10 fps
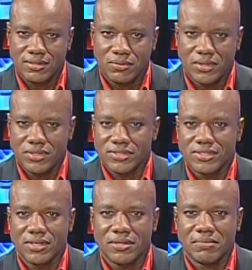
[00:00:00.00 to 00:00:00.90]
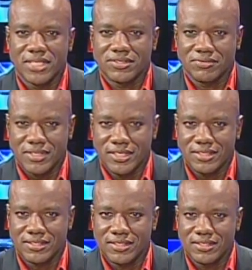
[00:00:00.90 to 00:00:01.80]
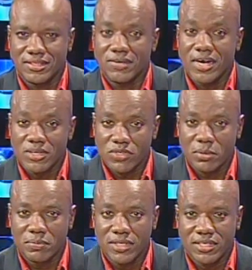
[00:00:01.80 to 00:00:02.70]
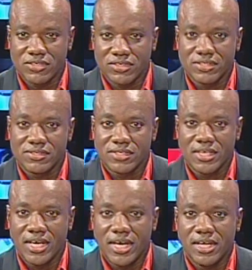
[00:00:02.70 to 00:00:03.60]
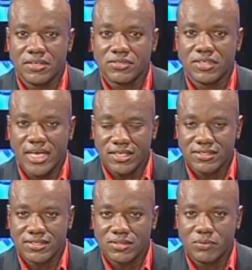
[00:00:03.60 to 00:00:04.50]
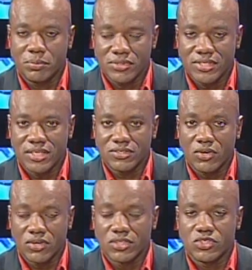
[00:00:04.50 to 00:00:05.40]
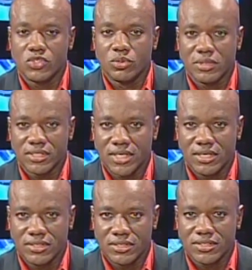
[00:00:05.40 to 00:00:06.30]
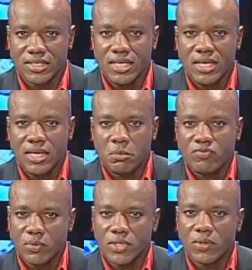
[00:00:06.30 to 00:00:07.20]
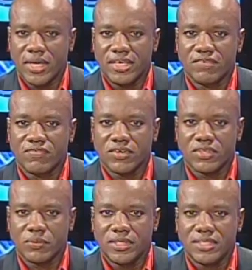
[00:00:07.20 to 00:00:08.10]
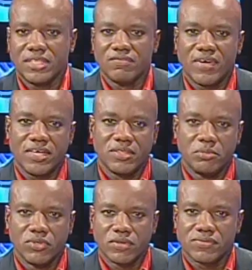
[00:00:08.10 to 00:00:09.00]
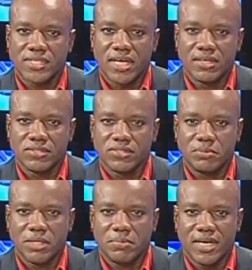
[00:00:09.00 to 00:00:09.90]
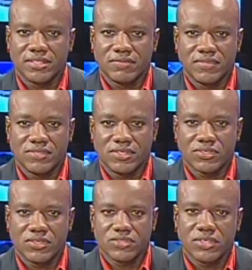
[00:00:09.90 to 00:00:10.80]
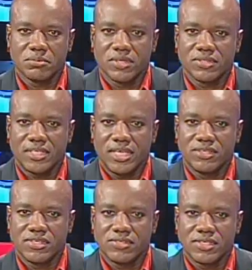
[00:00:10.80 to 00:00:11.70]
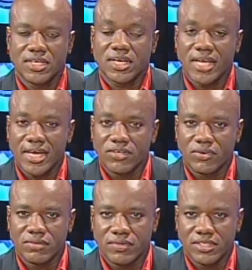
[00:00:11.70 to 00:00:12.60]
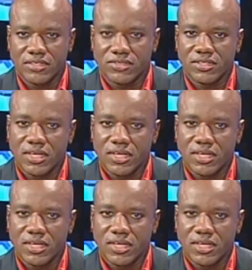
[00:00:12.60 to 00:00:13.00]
What does it all matter really? There are some implications, and tonight we present our consumer alert. Before we go any further, we did invite the Bureau of Standards to be a part of this discussion, but the agency declined our invitation.